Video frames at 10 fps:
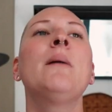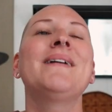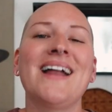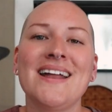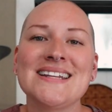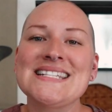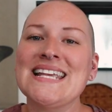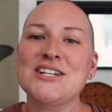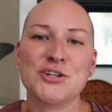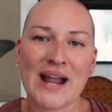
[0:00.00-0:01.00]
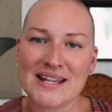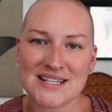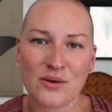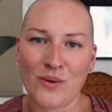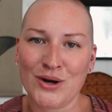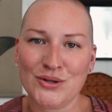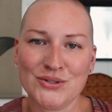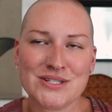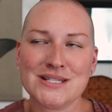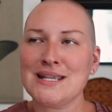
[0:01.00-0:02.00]
But honestly, Jurassic
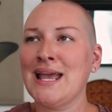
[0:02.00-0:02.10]
Worlds,